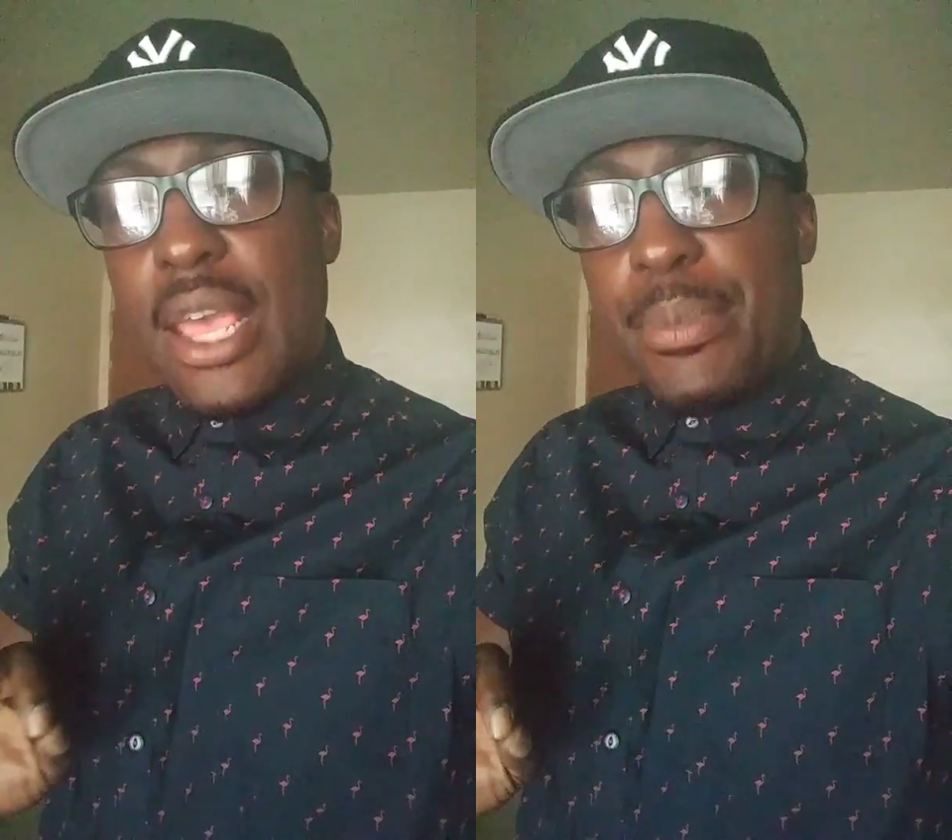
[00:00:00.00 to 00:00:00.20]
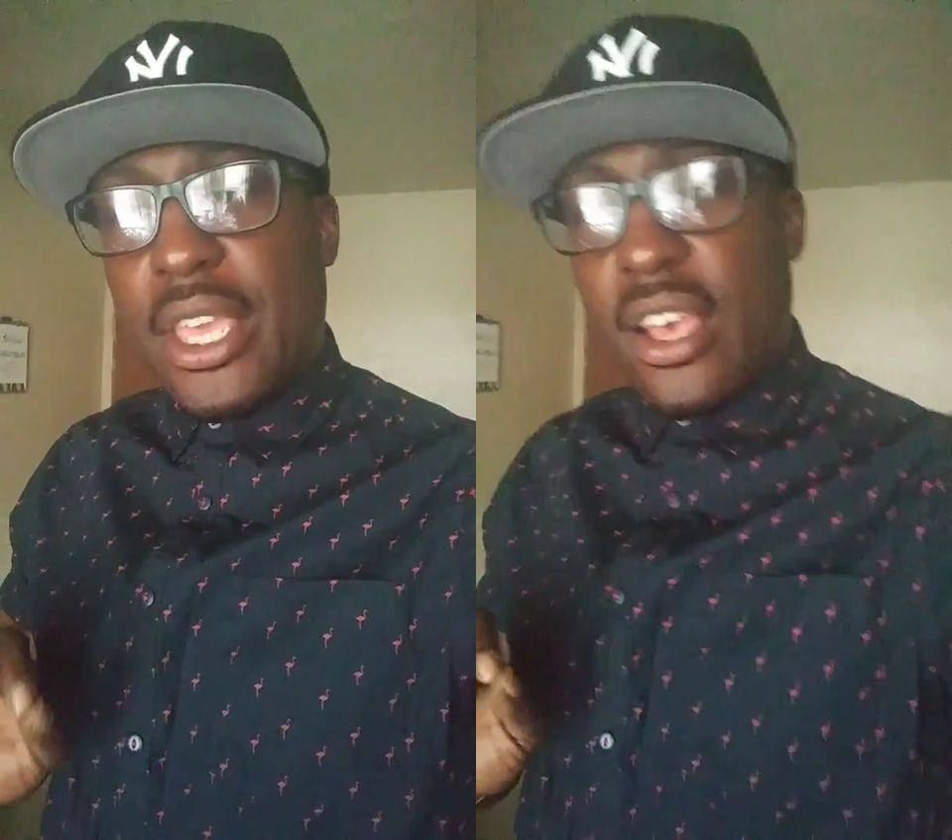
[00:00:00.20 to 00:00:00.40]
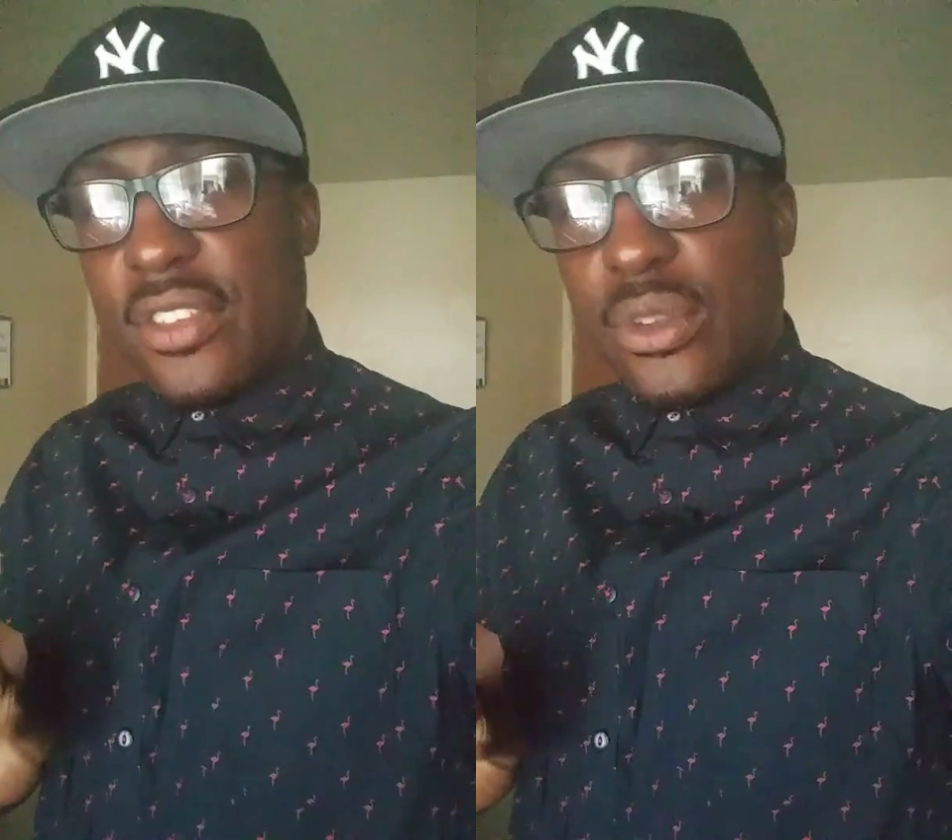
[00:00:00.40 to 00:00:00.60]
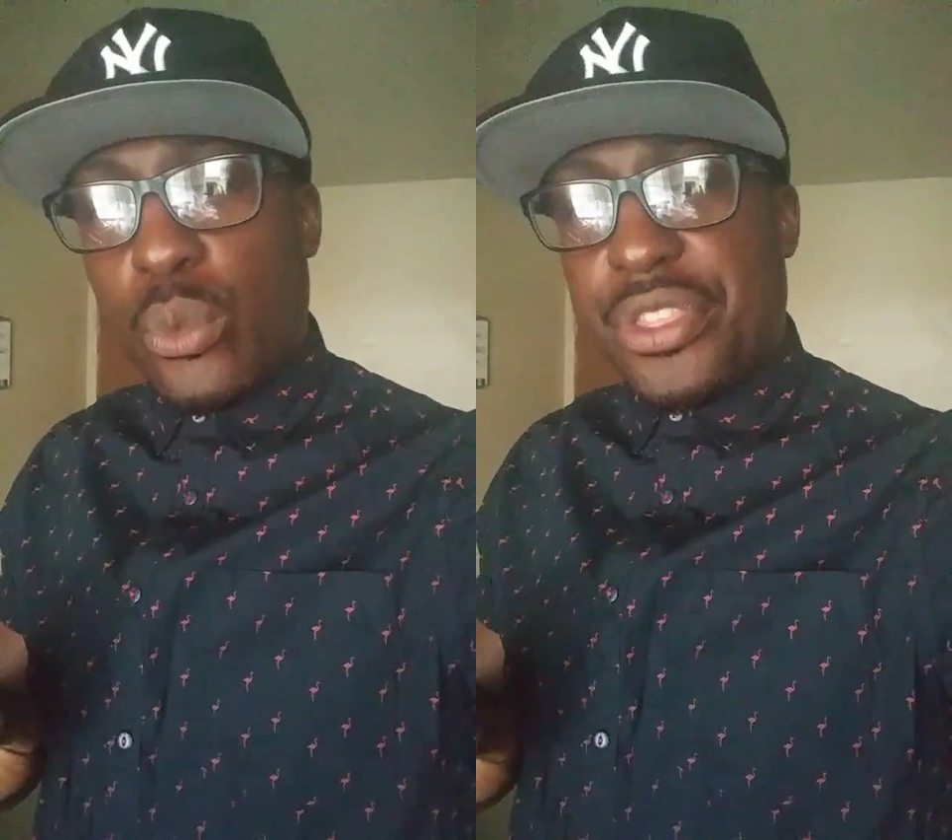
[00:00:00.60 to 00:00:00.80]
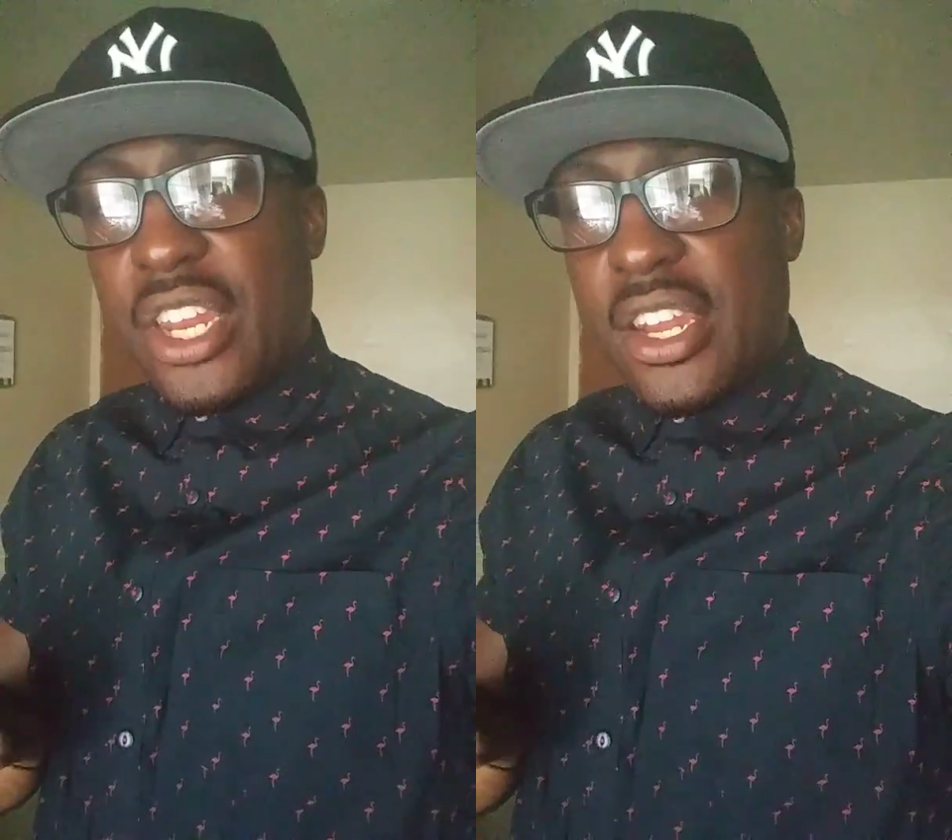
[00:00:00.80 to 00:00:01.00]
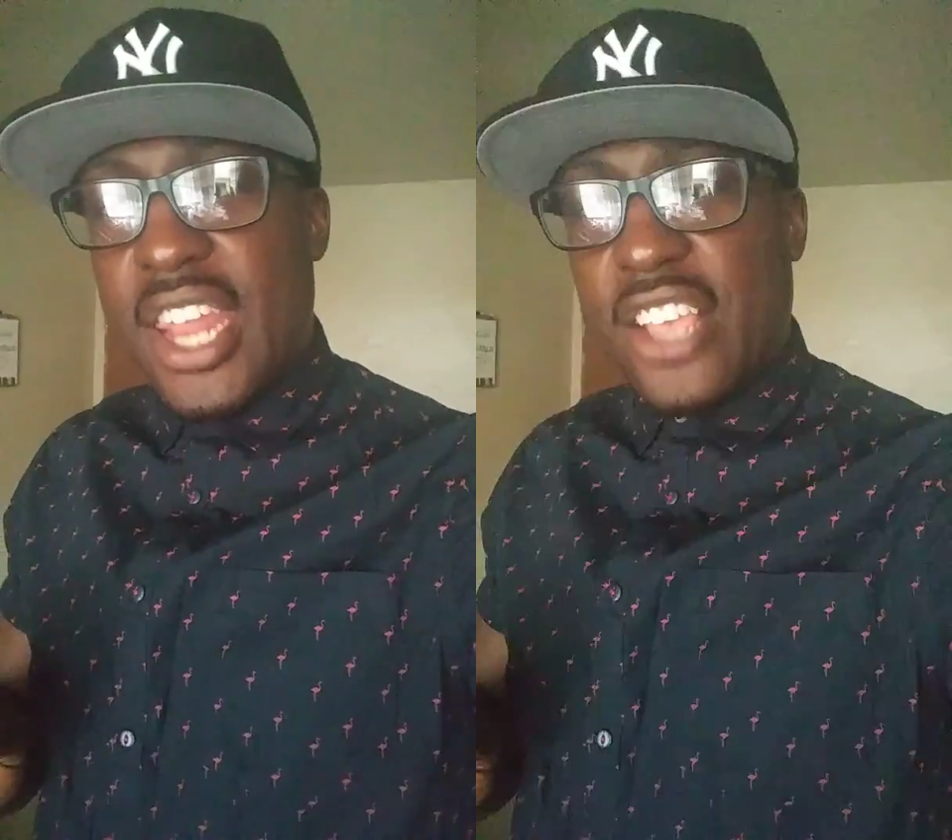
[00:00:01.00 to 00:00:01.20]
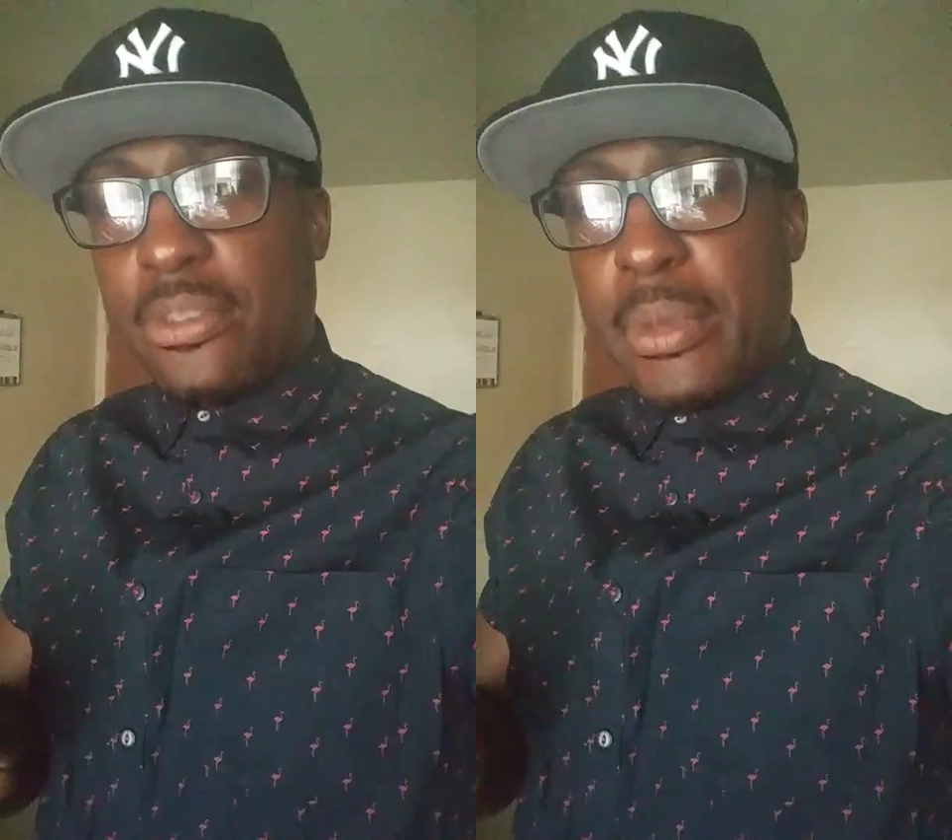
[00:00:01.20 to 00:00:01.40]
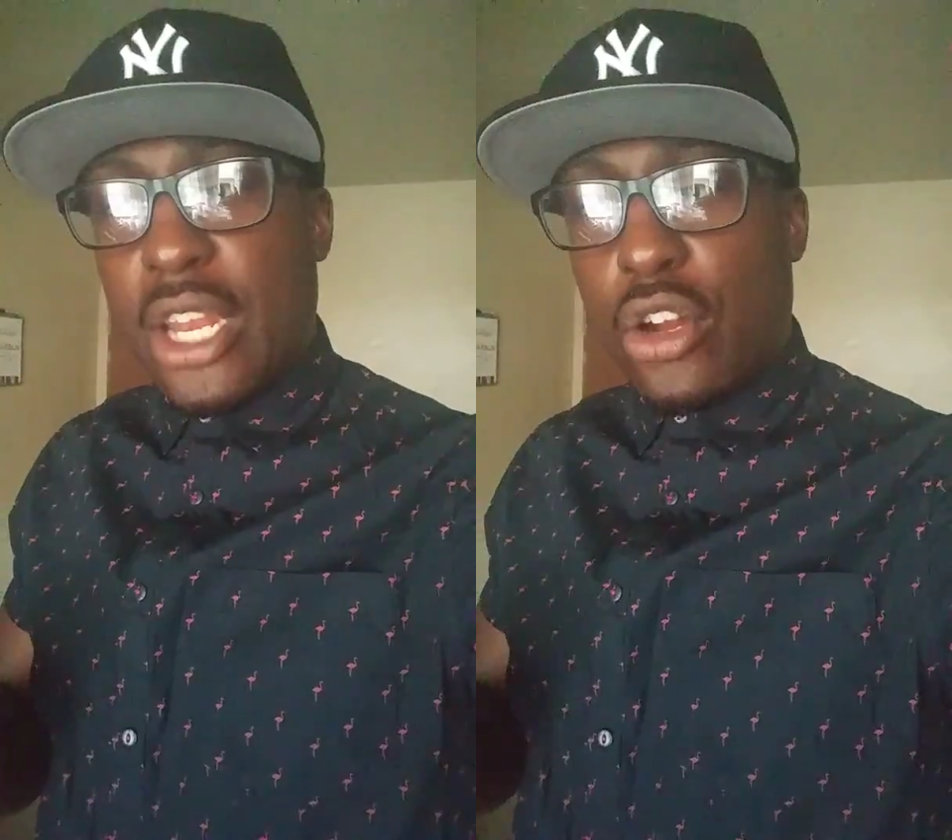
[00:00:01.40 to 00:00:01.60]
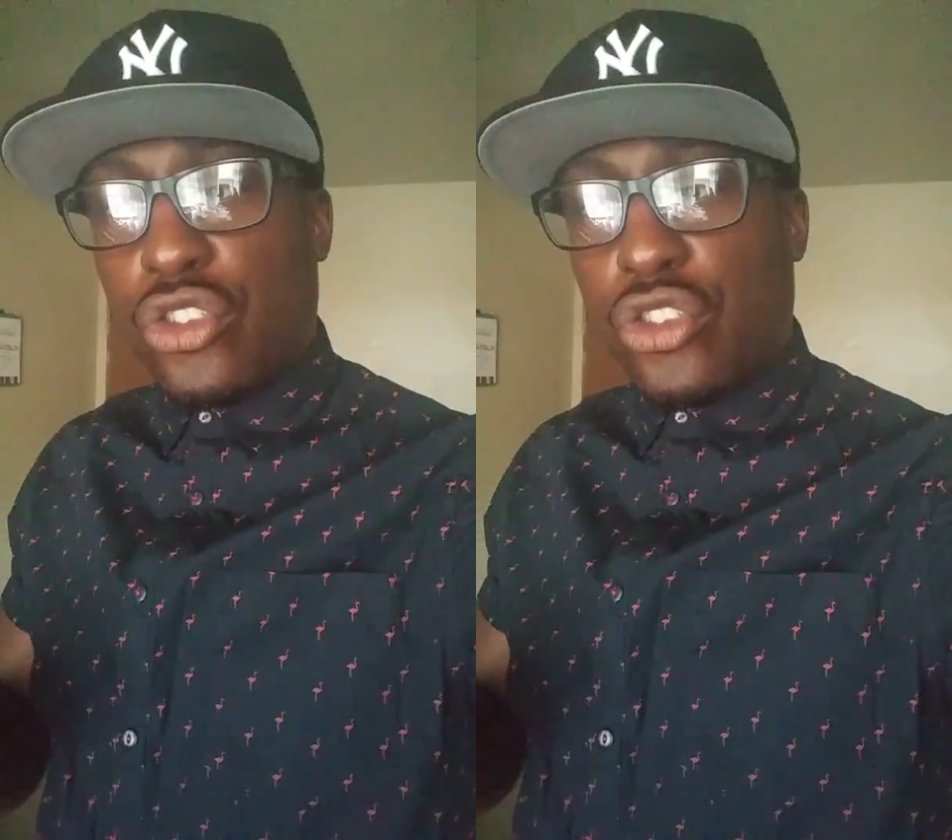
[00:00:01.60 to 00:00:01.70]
because within the next minute